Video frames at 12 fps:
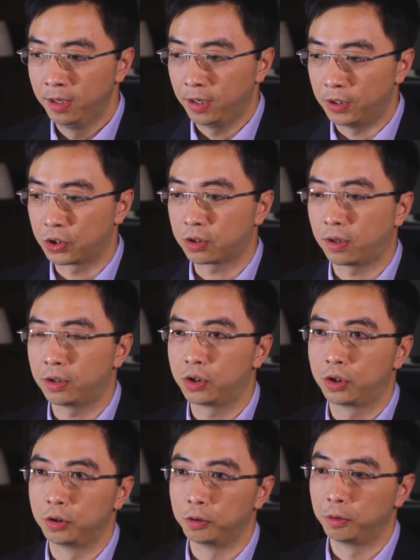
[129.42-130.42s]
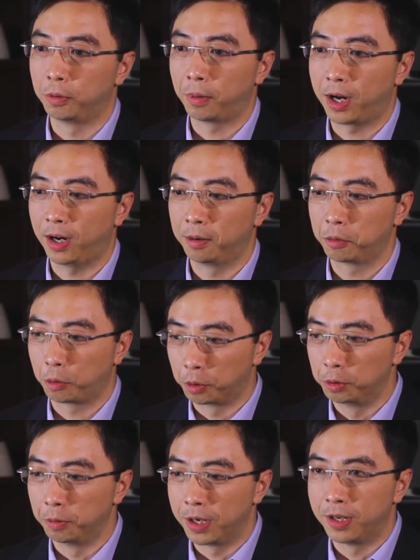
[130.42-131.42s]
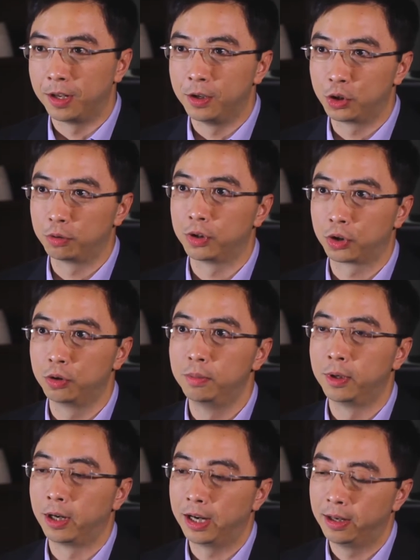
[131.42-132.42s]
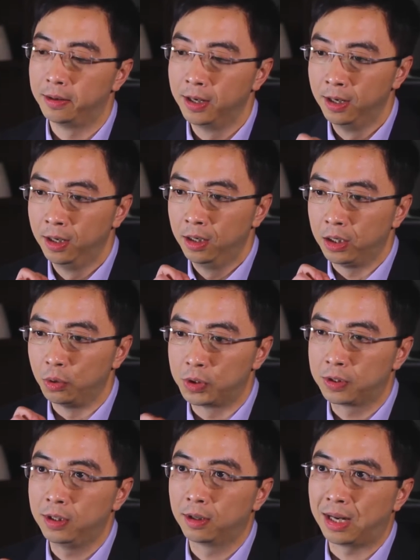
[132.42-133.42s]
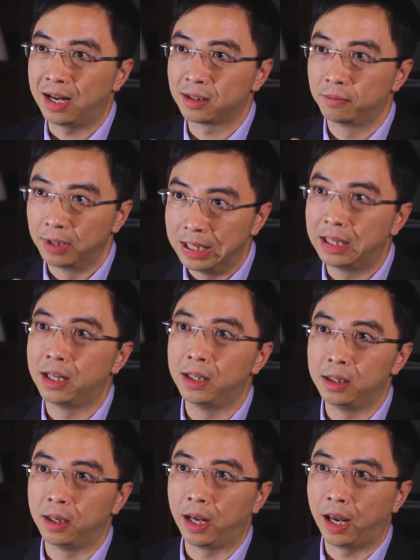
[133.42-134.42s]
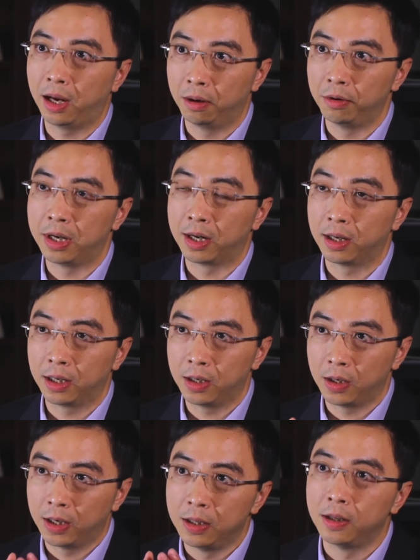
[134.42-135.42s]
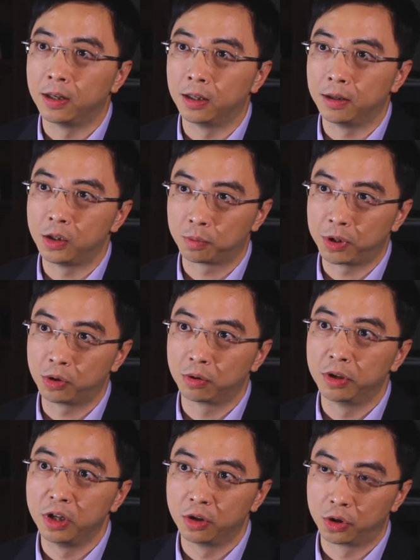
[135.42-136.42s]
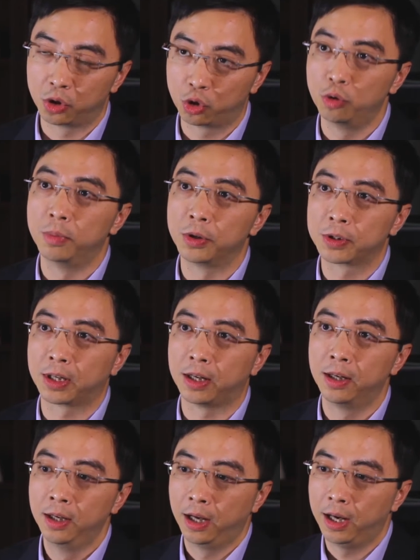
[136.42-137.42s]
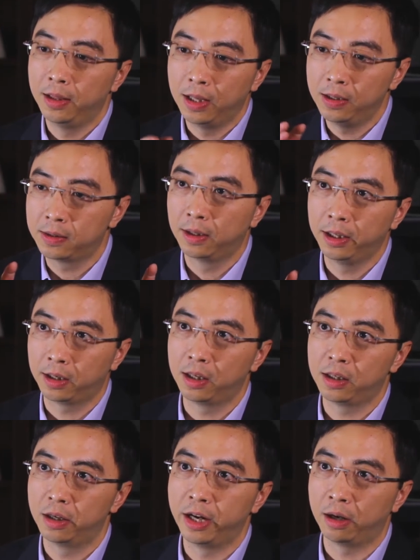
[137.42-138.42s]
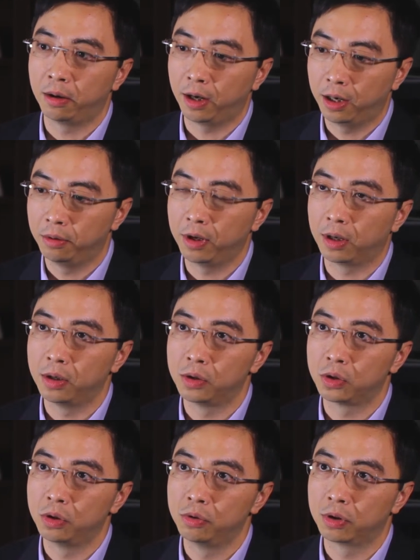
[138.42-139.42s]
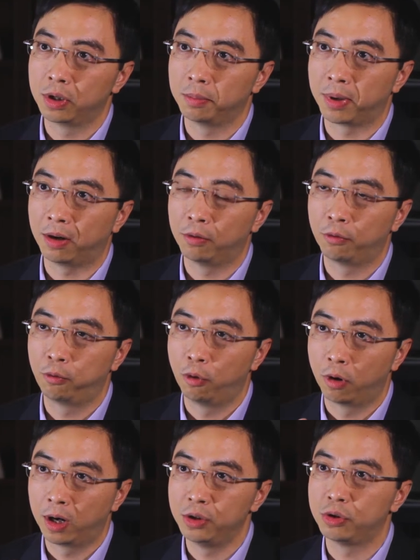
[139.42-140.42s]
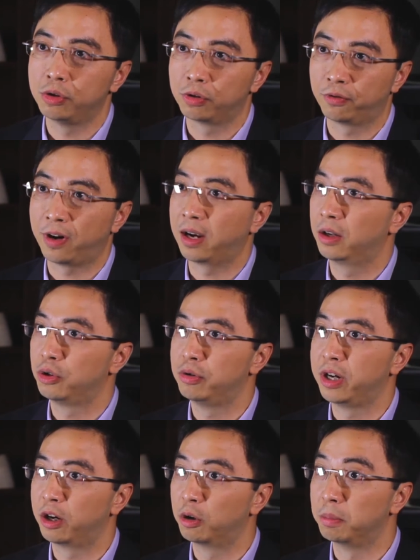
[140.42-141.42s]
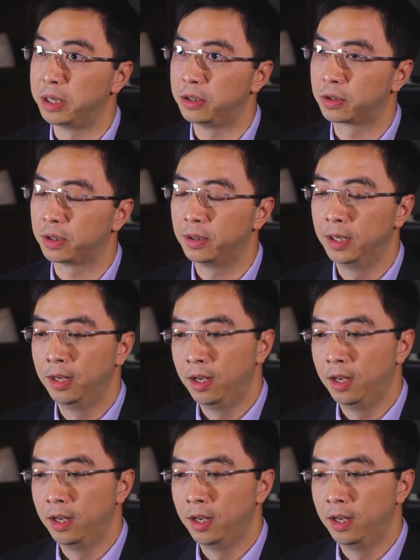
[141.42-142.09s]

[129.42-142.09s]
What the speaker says: it starts to grow into a tumor, and you see a lot of leaky area especially near the tumor site. And this leaky area is usually about 400 to 500 nanometer.